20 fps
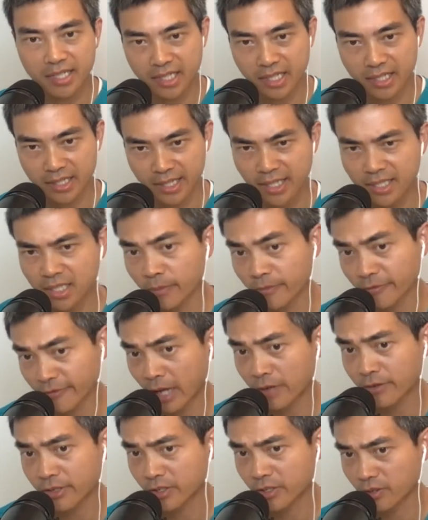Is, is, that something
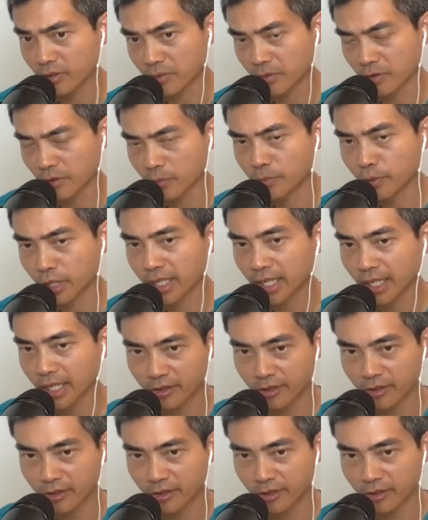found in your, your book?